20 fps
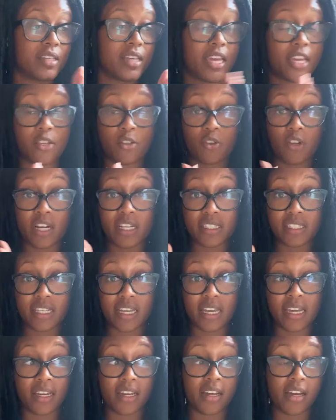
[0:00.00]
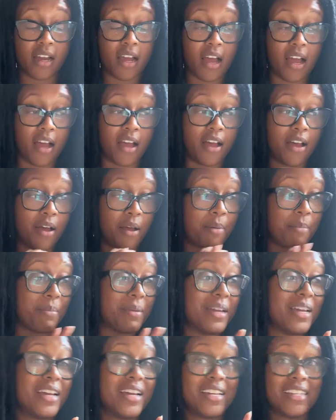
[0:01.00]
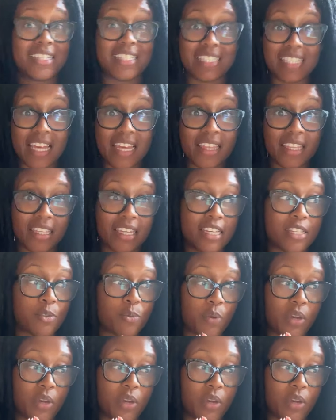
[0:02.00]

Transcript: interesting, um, to say the least.